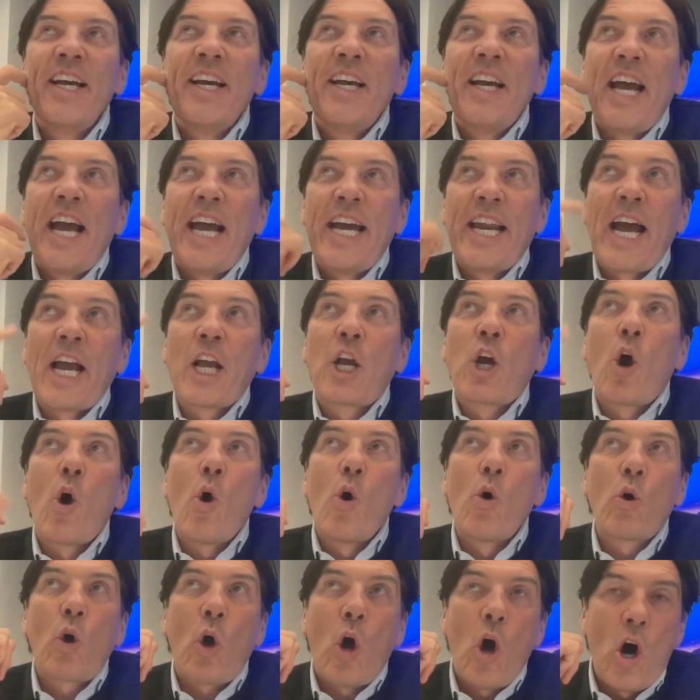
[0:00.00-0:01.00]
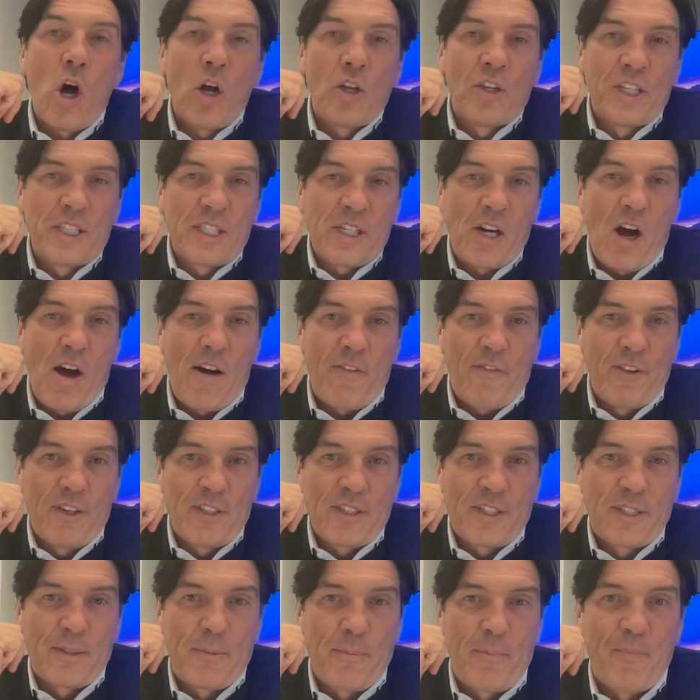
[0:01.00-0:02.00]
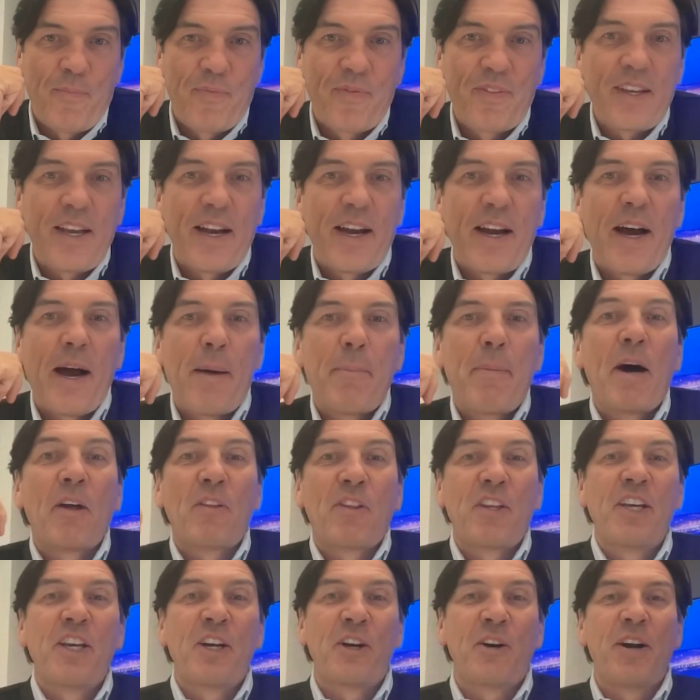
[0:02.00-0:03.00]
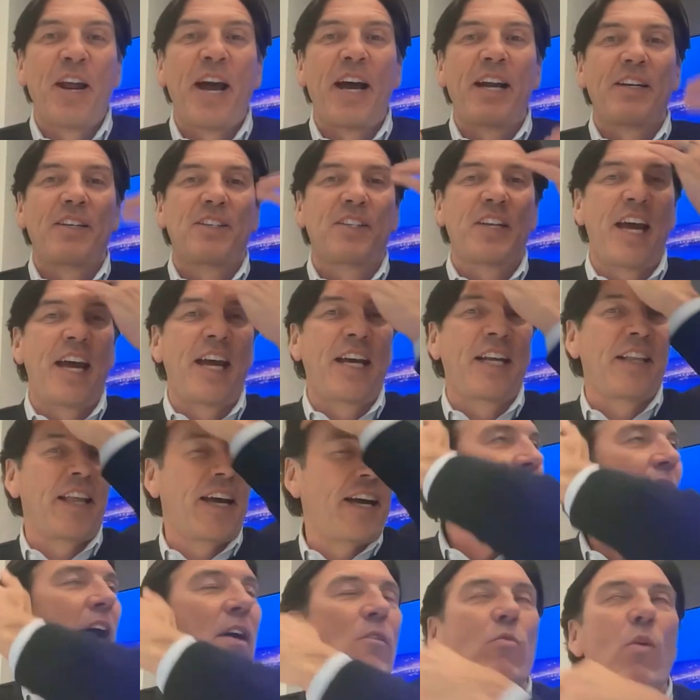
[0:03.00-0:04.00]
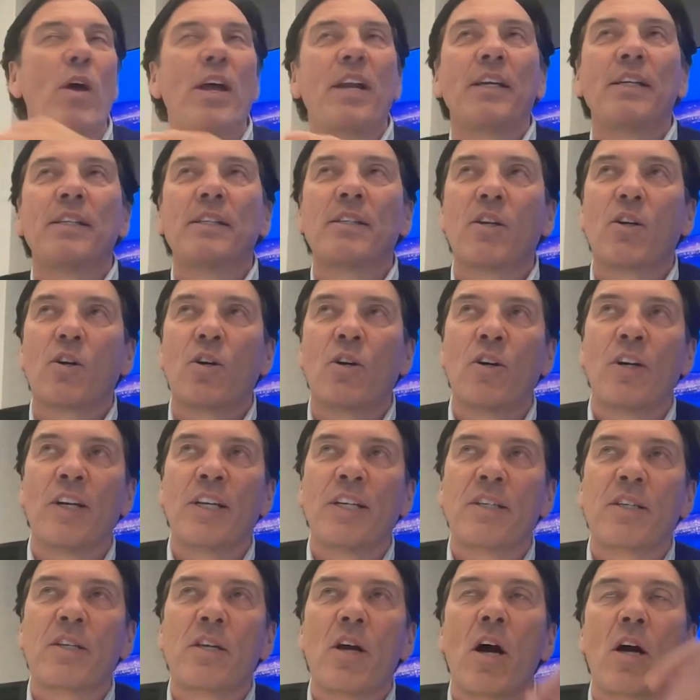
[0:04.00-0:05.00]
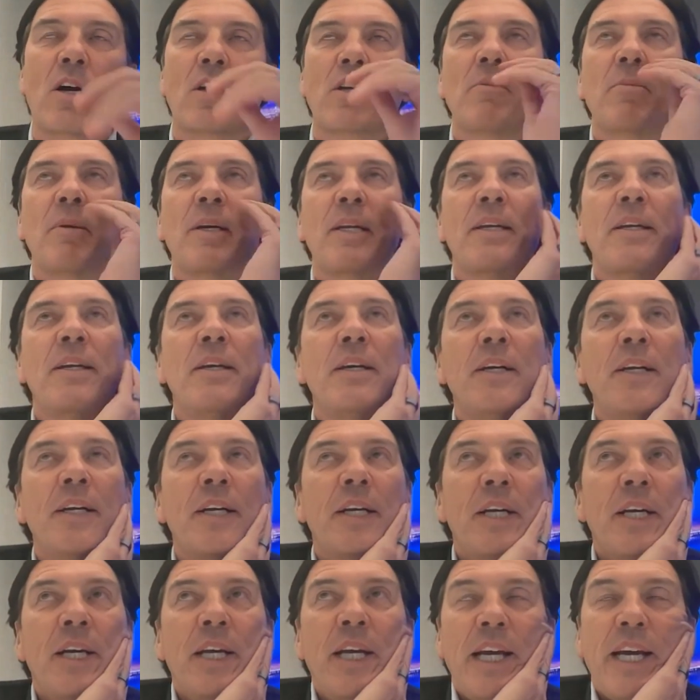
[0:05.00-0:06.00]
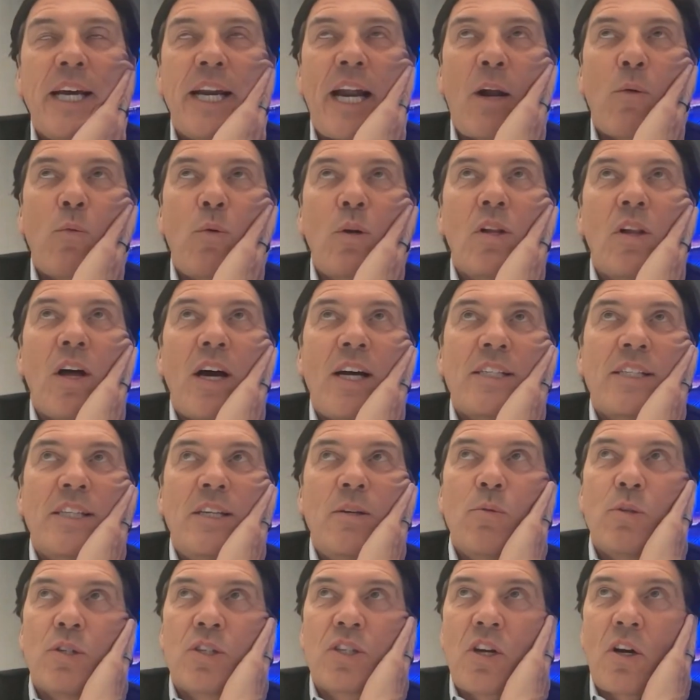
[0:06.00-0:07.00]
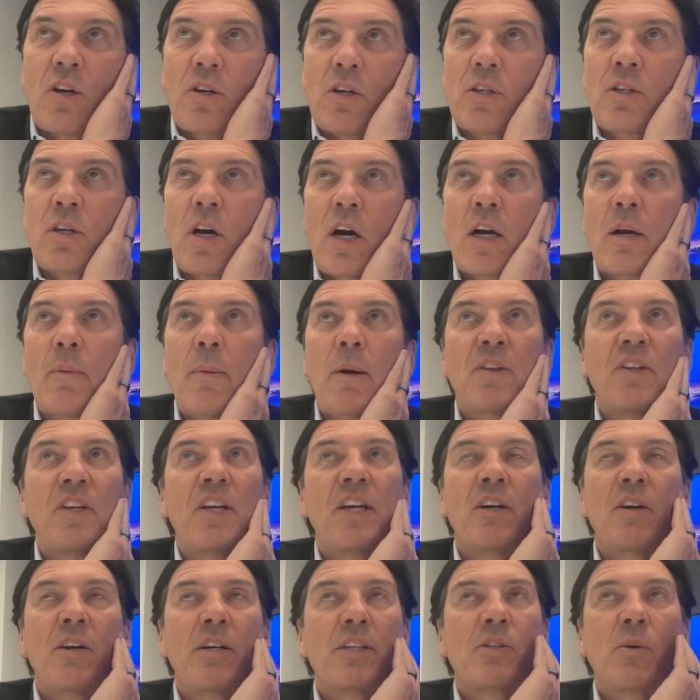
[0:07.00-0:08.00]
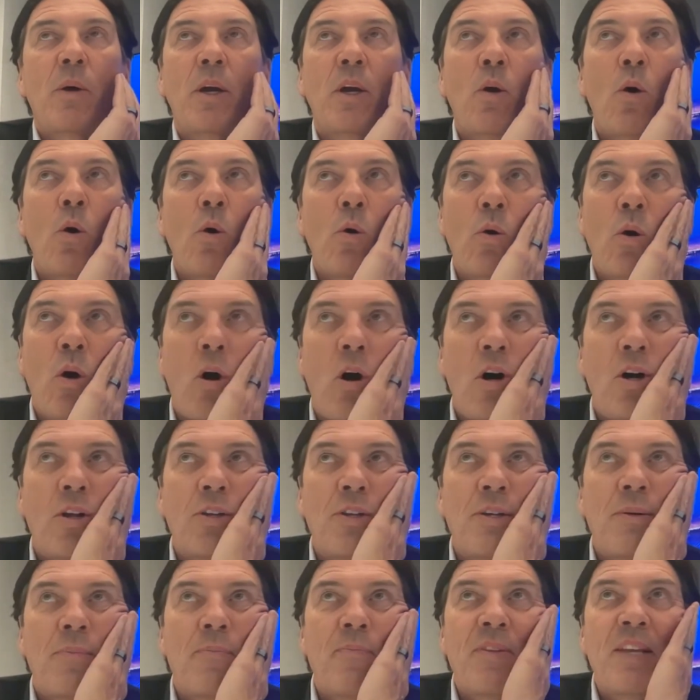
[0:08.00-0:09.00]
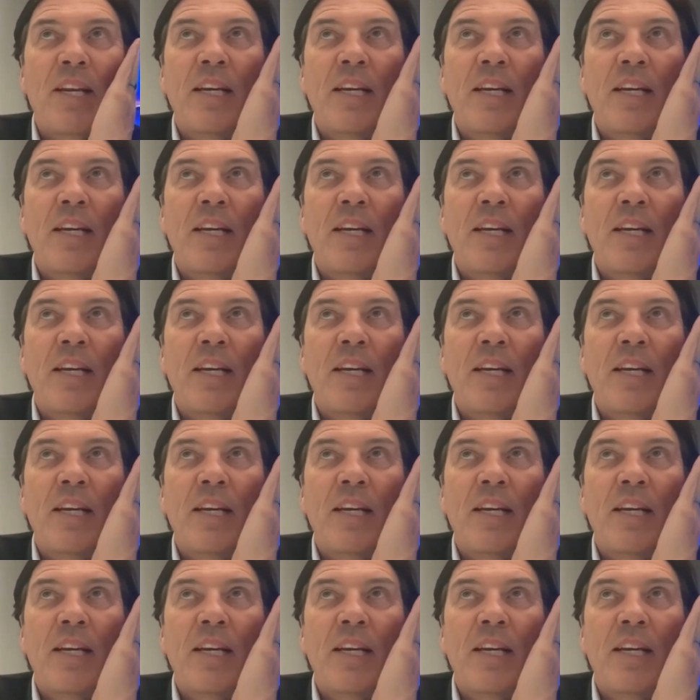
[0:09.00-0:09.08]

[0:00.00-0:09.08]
And I cold called his office about the internet, saying that I read his earnings document, and I realized he was starting to talk about the internet. So I cold called him.